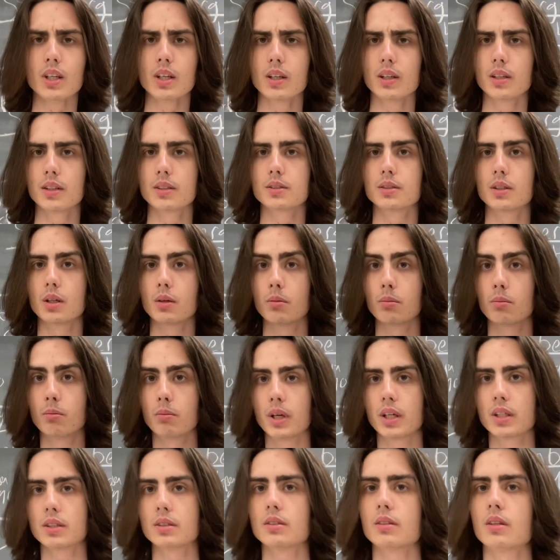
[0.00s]
is the
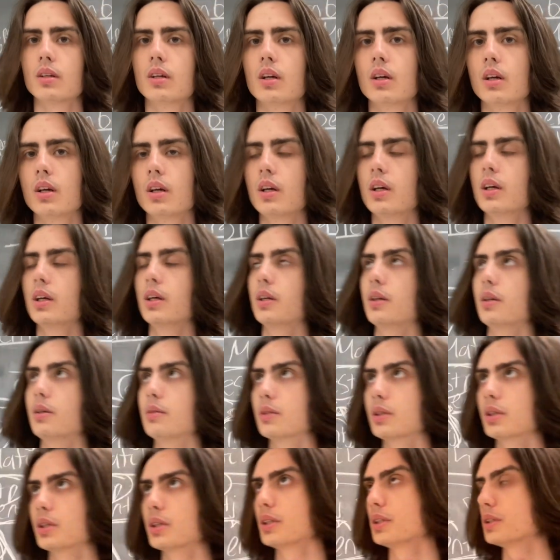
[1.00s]
best.
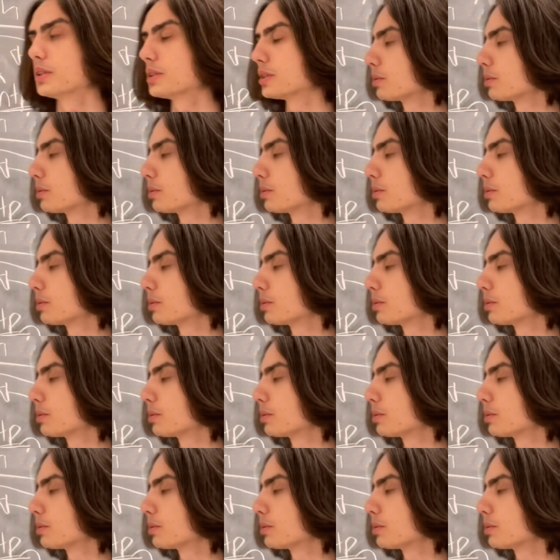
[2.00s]
It is